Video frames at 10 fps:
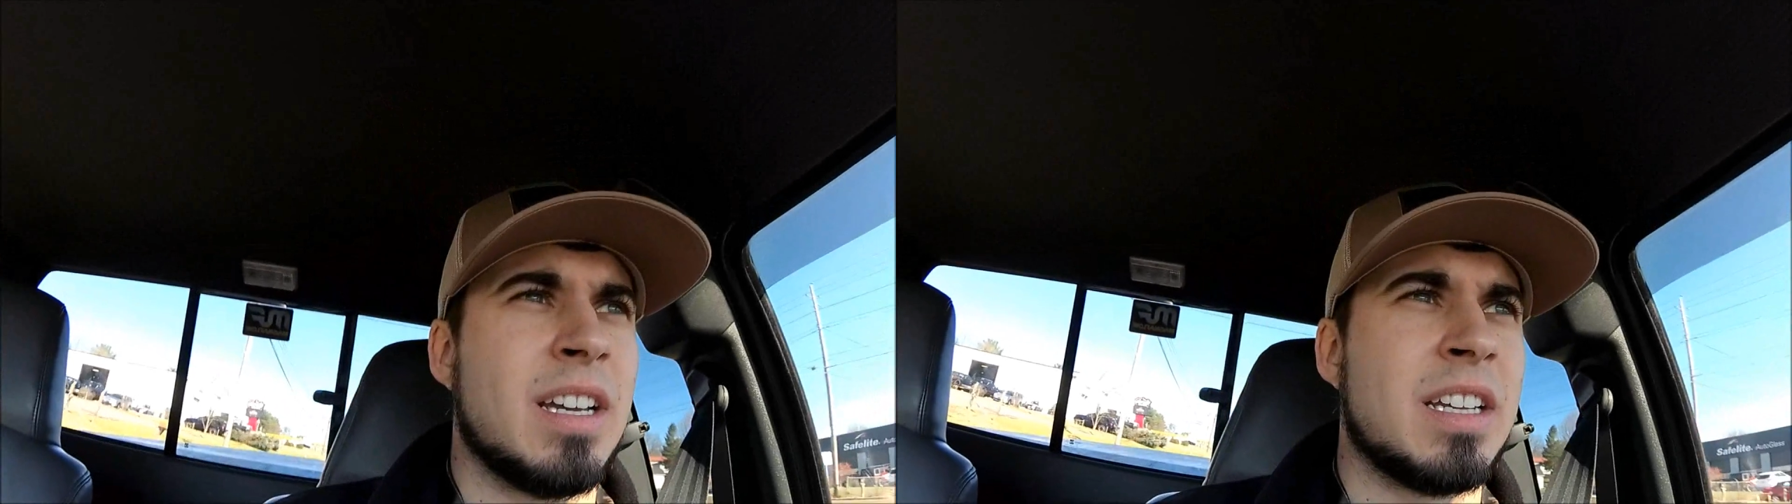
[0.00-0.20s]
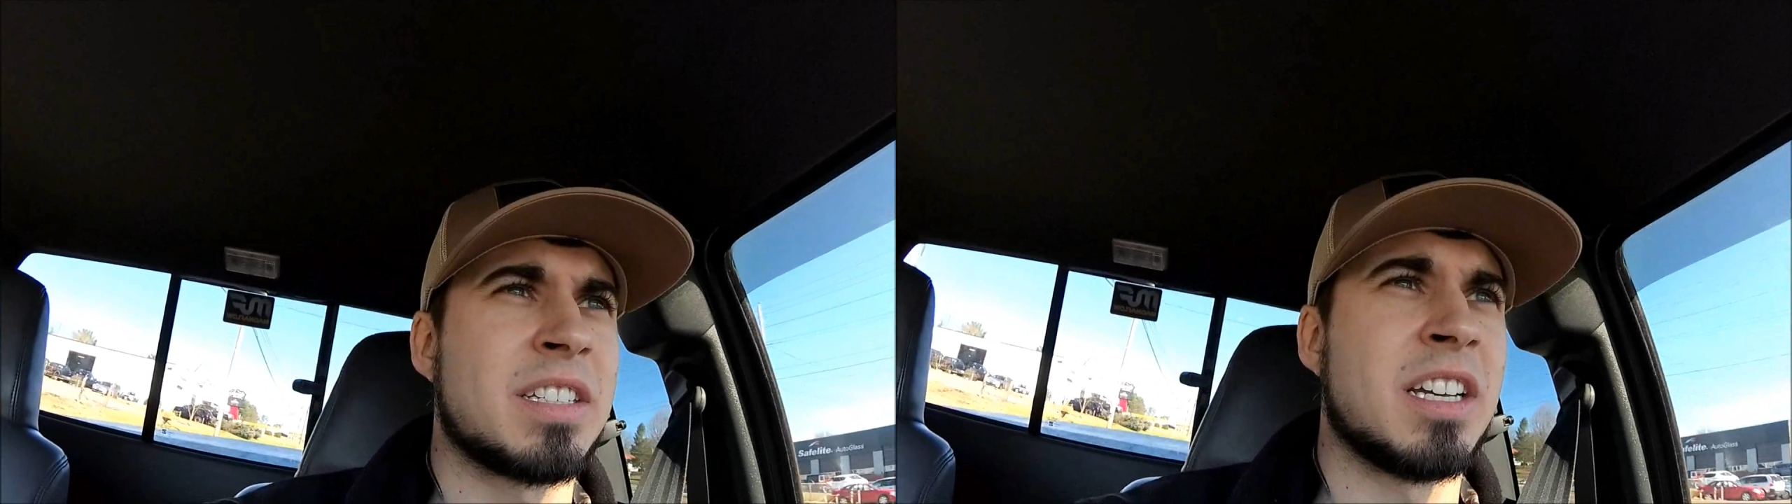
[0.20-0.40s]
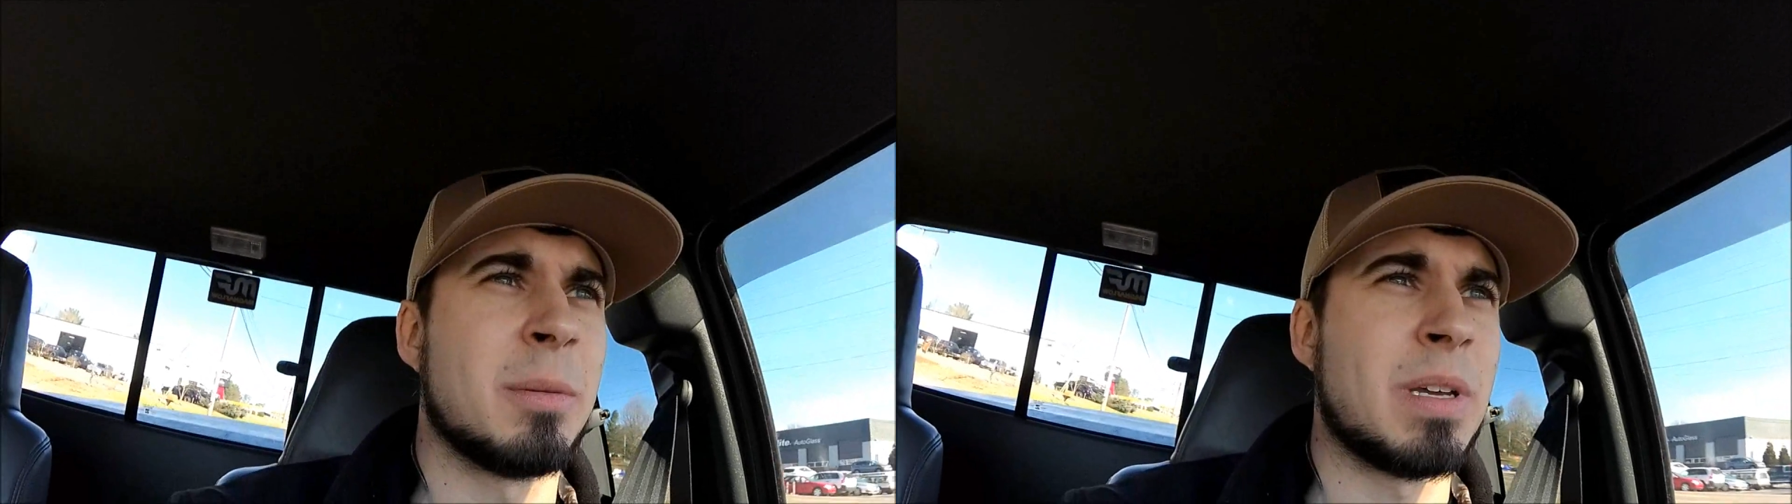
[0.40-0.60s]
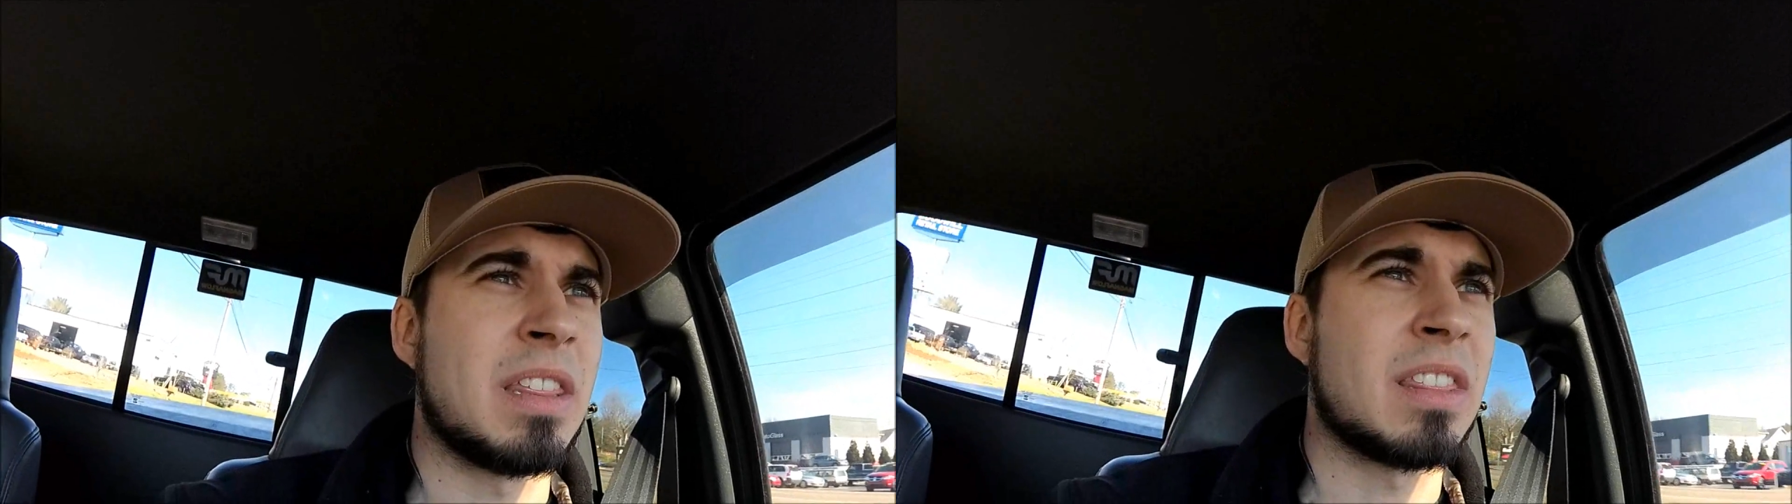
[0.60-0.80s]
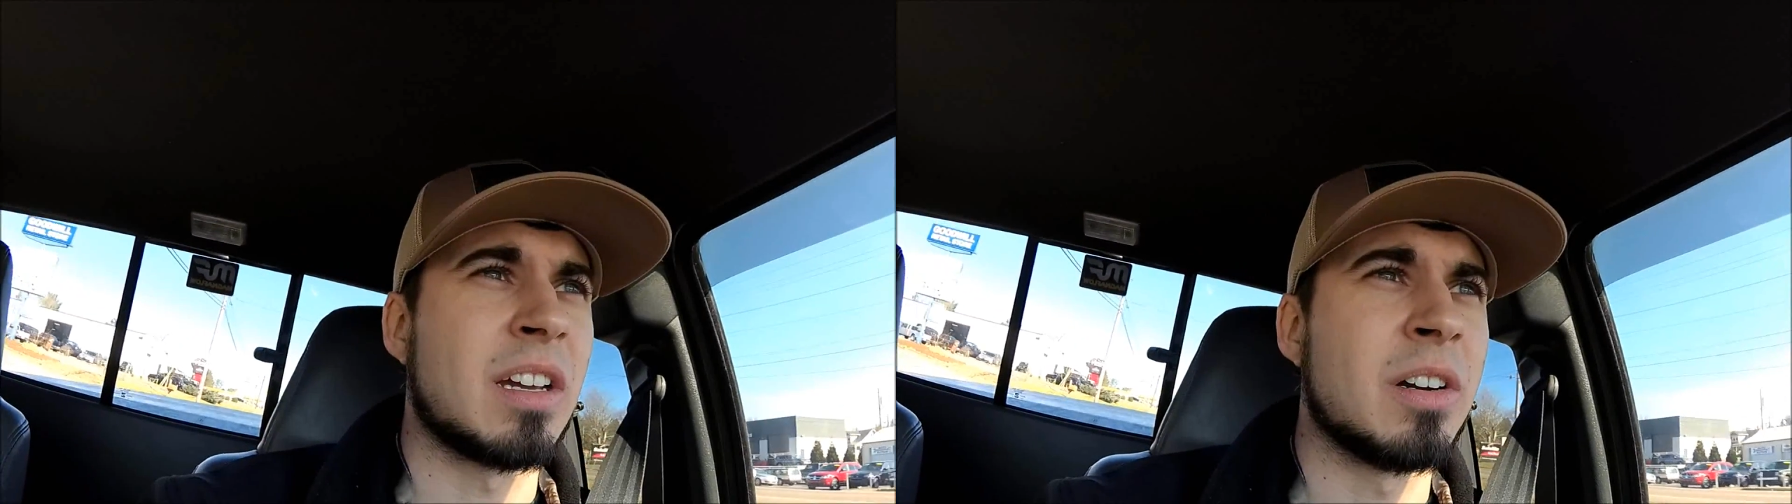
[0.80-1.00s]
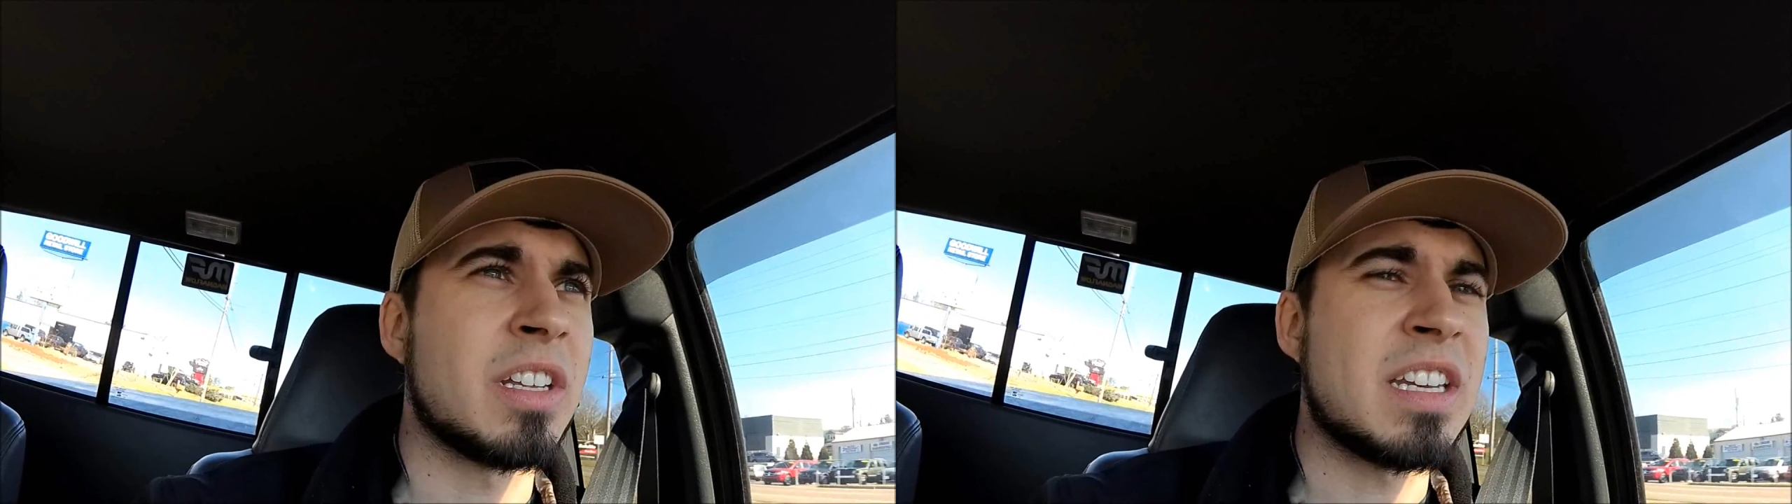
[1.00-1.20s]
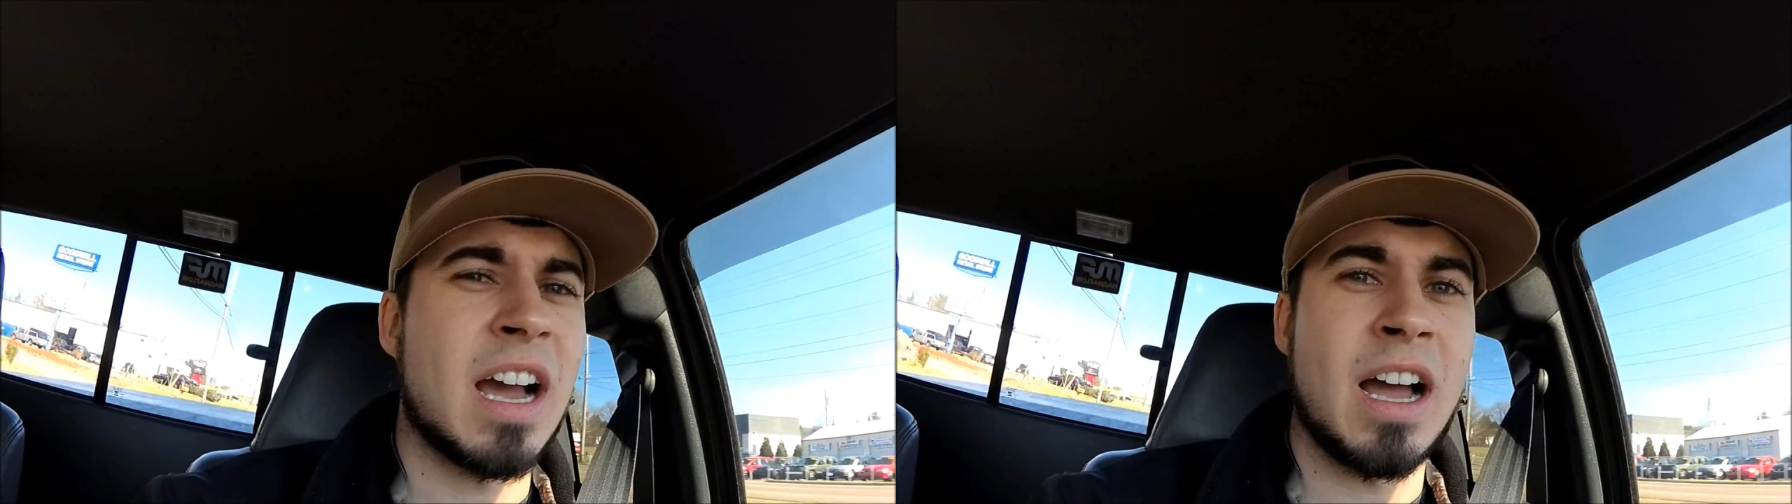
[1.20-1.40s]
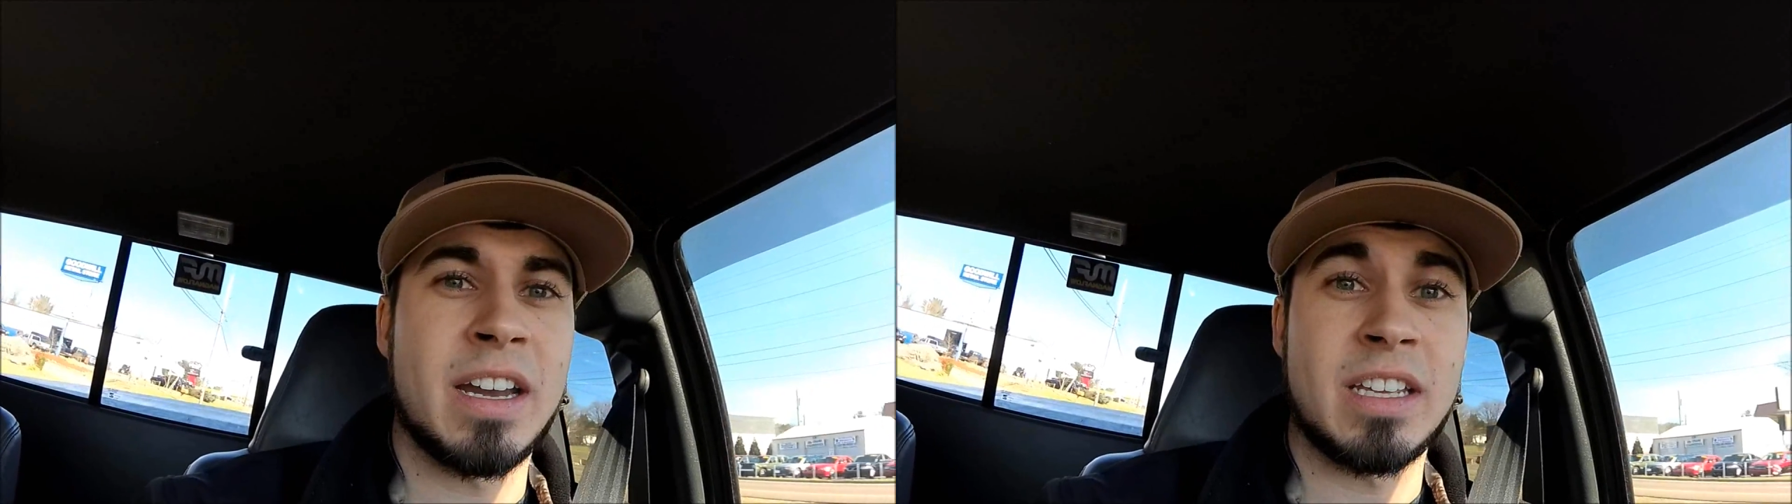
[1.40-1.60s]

it's going to be 39